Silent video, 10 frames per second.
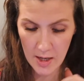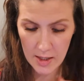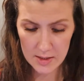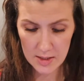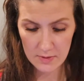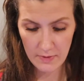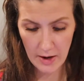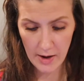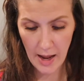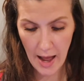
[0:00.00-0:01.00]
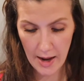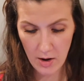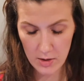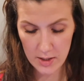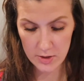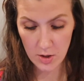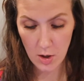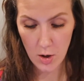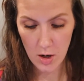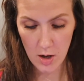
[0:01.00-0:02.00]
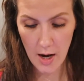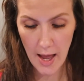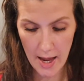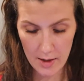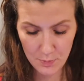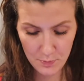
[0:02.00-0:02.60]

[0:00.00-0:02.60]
and sits very high on his or her head,